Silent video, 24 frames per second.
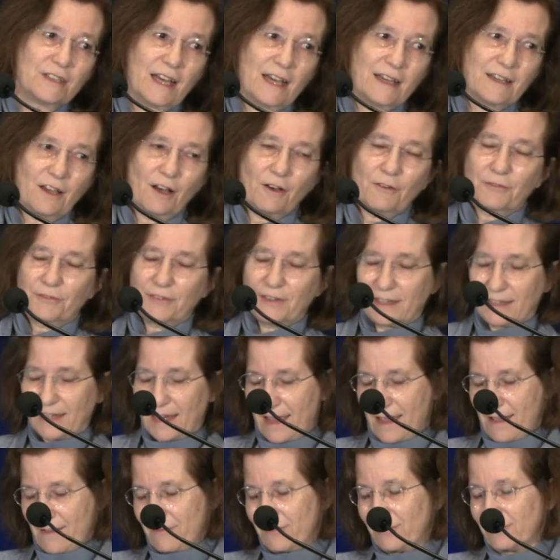I often
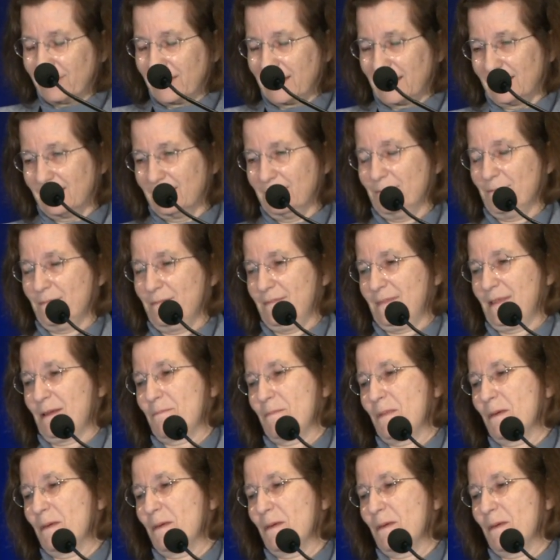have with the